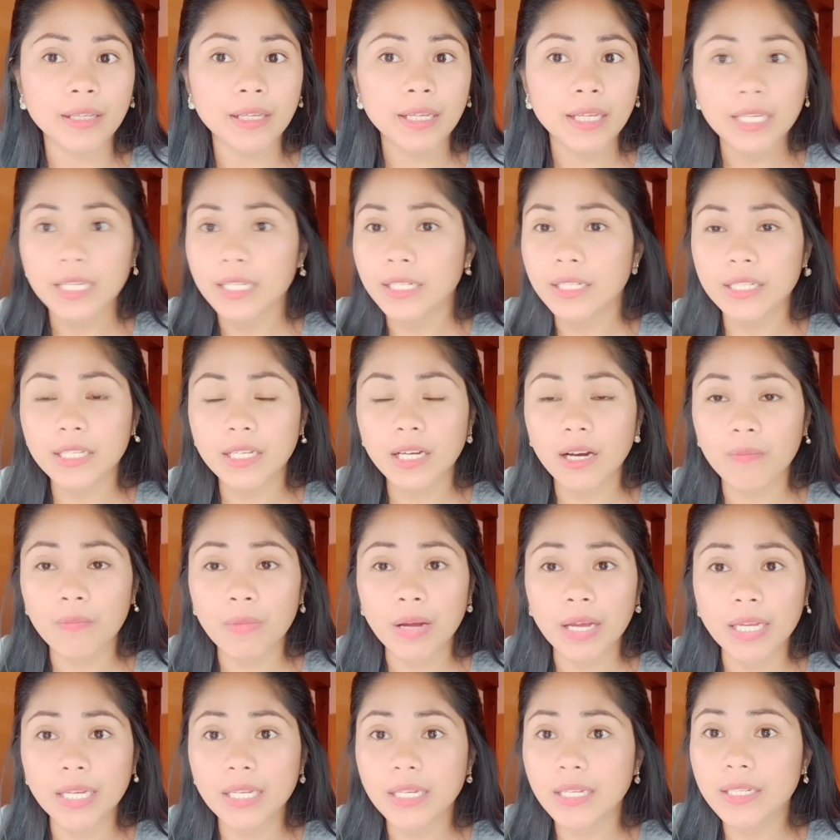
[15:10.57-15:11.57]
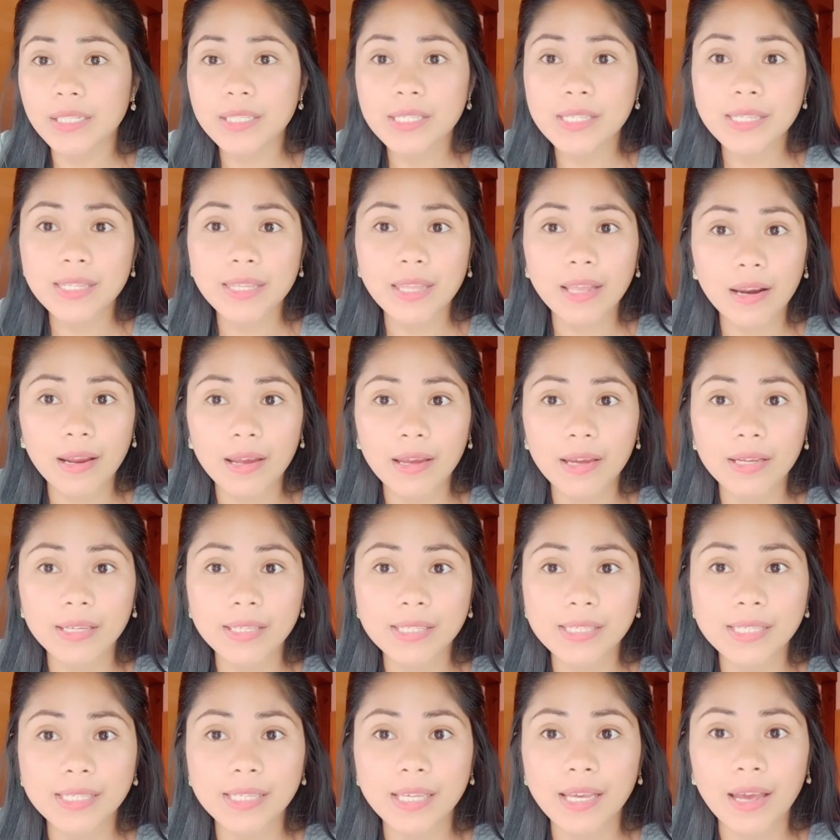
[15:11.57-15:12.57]
hindi ka may
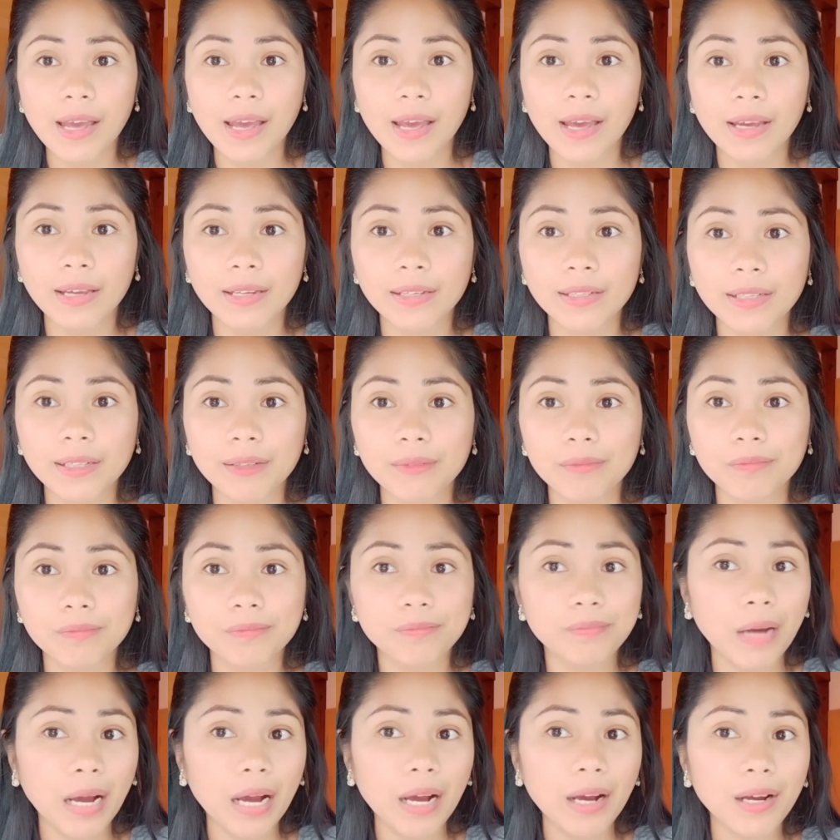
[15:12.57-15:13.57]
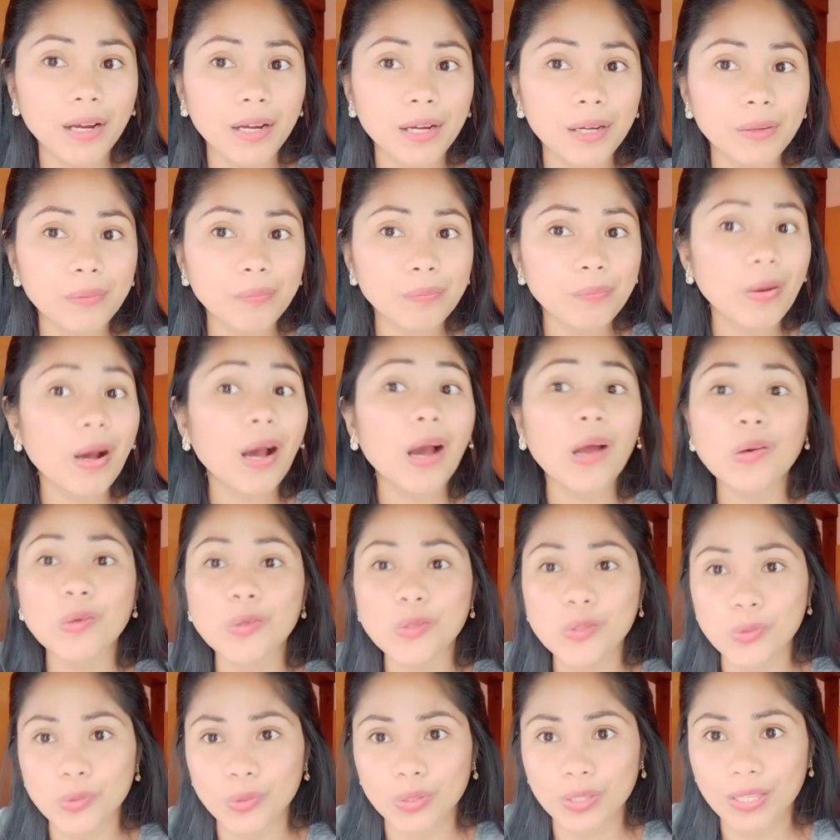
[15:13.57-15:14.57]
stress, and baka
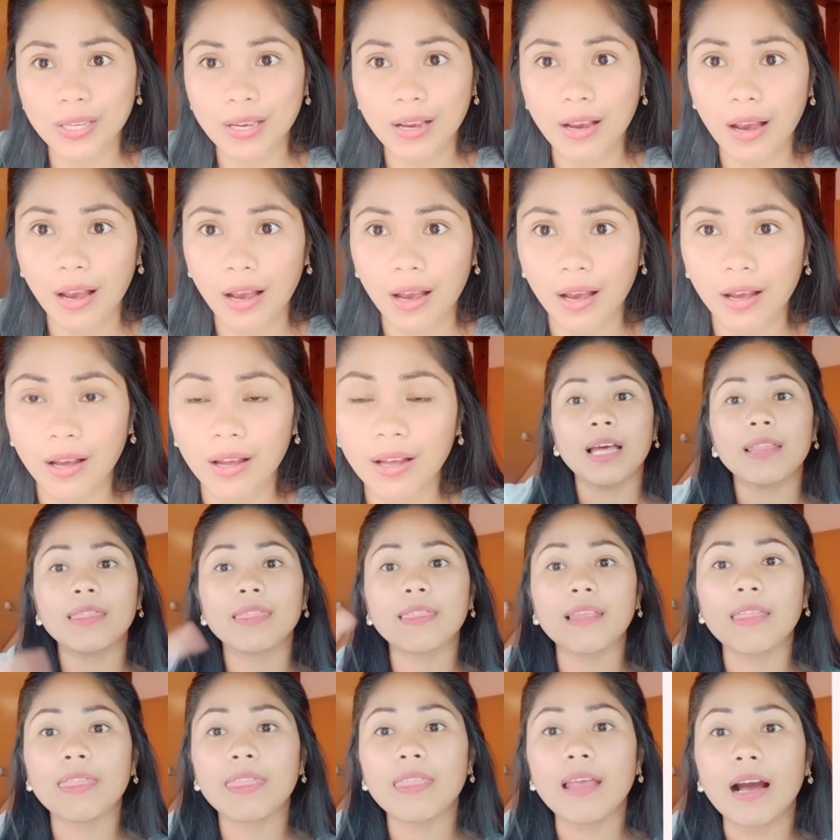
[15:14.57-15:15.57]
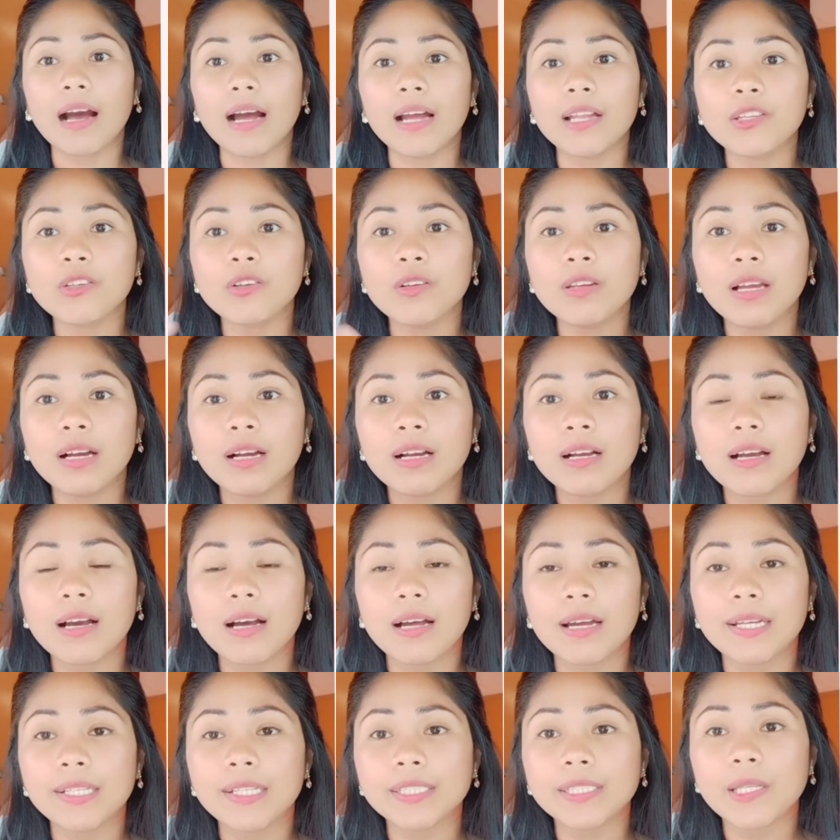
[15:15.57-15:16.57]
makalusot ka. Tandaan nyo lang
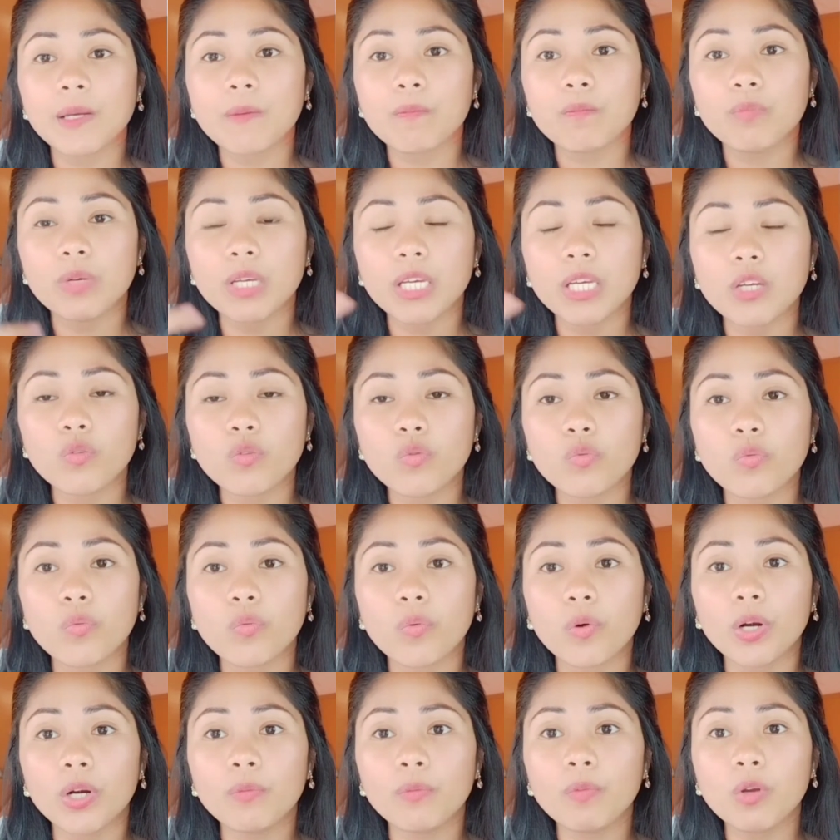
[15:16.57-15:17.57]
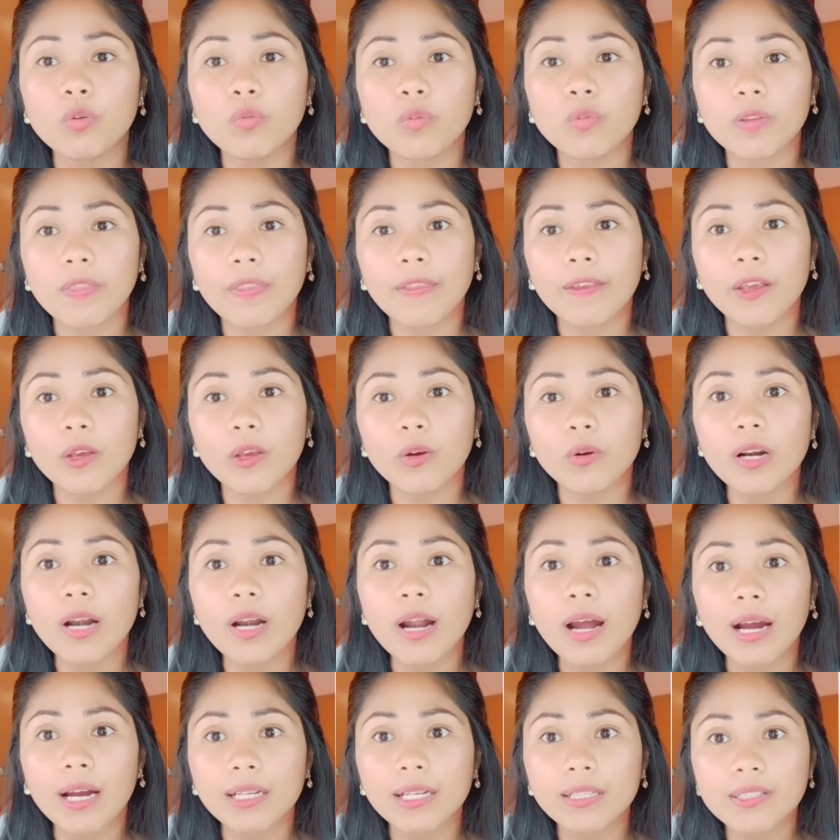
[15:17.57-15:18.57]
guys, be firm with your
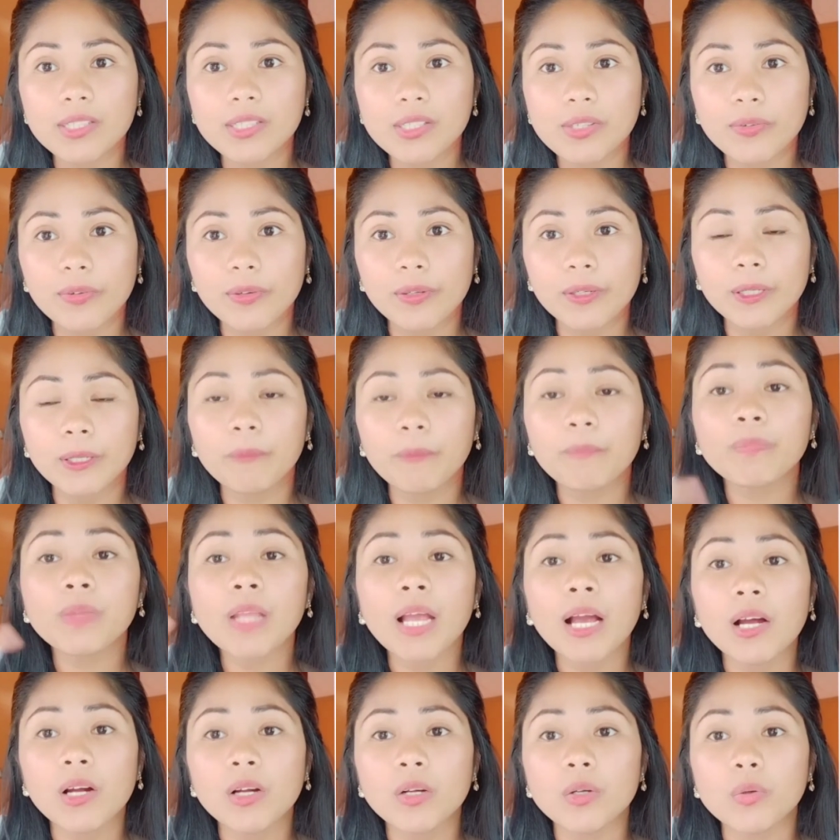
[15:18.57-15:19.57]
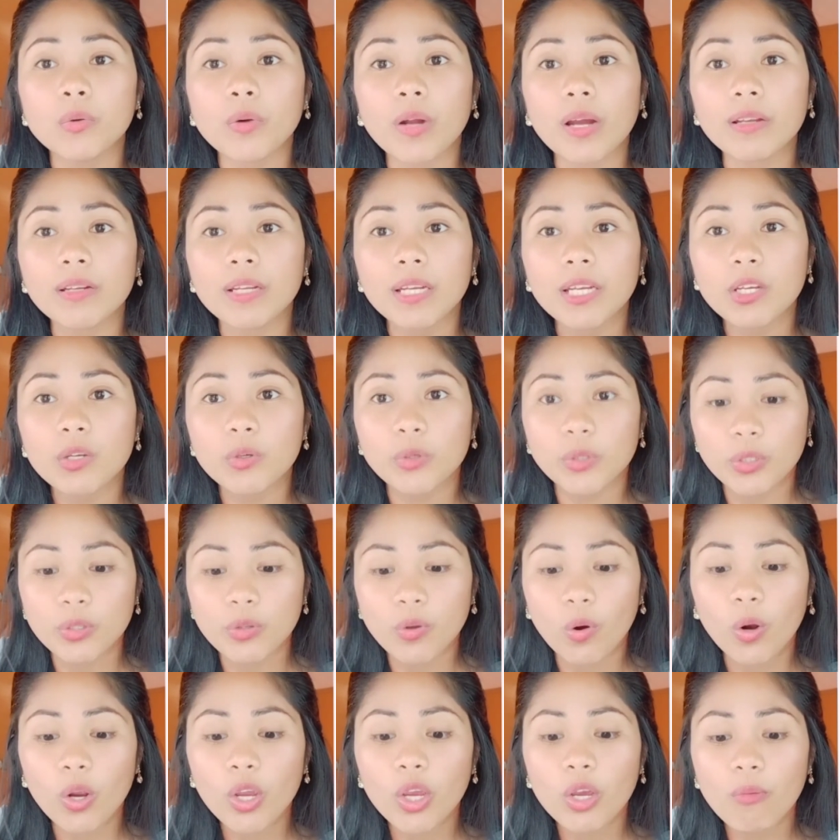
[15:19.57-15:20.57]
answer, ready your
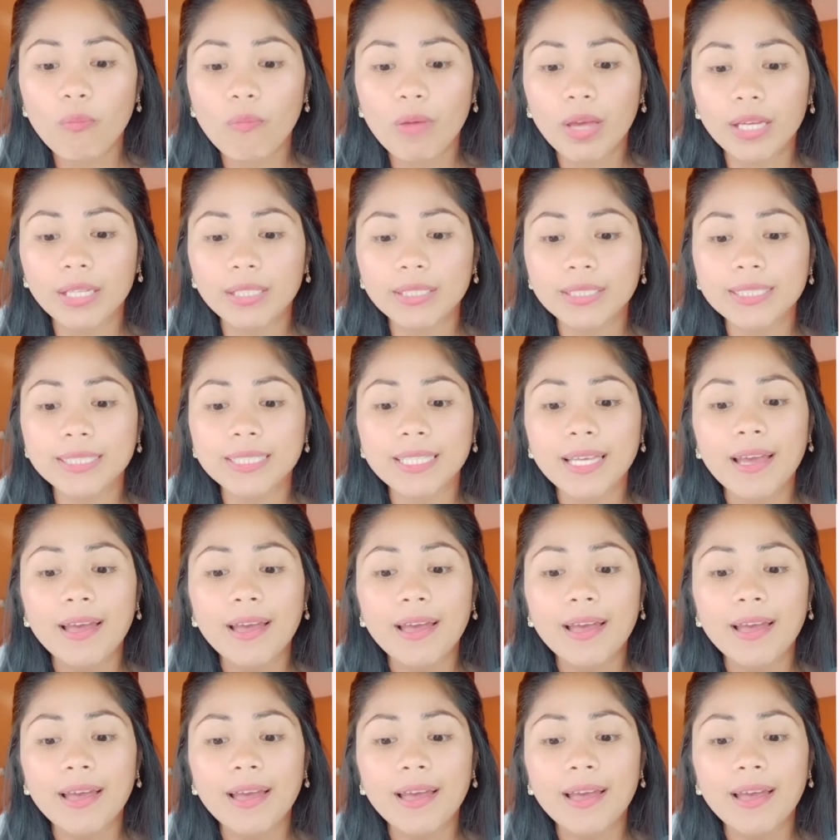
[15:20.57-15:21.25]
documents,